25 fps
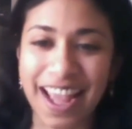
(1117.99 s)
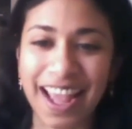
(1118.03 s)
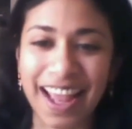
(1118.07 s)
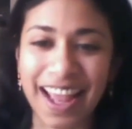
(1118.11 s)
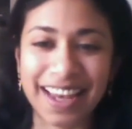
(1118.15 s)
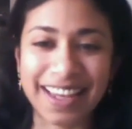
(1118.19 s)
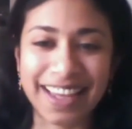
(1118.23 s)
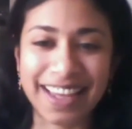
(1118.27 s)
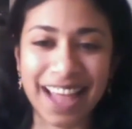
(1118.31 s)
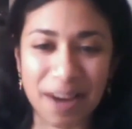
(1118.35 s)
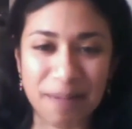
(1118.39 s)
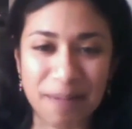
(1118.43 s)

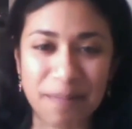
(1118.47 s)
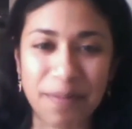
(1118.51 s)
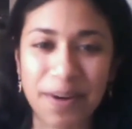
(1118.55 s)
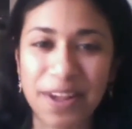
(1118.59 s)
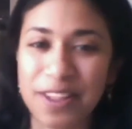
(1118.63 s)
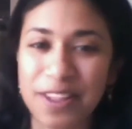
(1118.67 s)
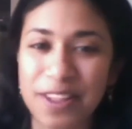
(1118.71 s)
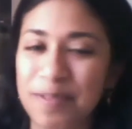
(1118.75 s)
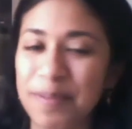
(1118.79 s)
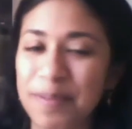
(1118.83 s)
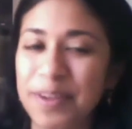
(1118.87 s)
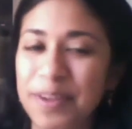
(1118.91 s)
and that
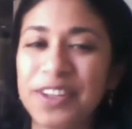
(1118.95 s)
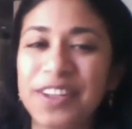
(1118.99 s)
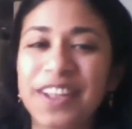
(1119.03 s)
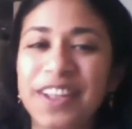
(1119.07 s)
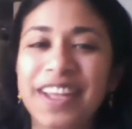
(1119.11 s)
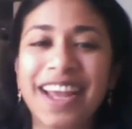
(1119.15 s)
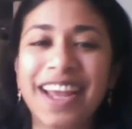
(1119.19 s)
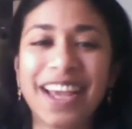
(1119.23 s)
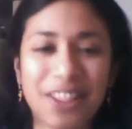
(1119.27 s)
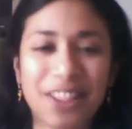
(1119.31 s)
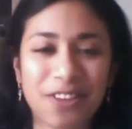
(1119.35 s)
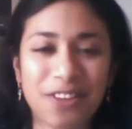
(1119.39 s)
brings me to
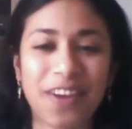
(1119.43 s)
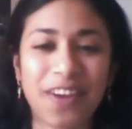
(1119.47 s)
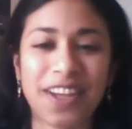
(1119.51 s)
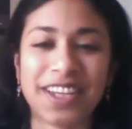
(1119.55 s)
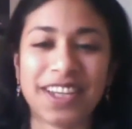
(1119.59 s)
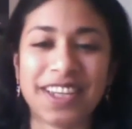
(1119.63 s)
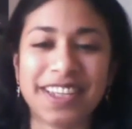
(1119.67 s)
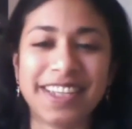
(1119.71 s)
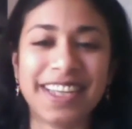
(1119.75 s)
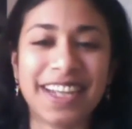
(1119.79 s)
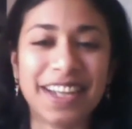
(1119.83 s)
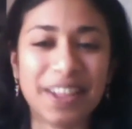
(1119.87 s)
the next question.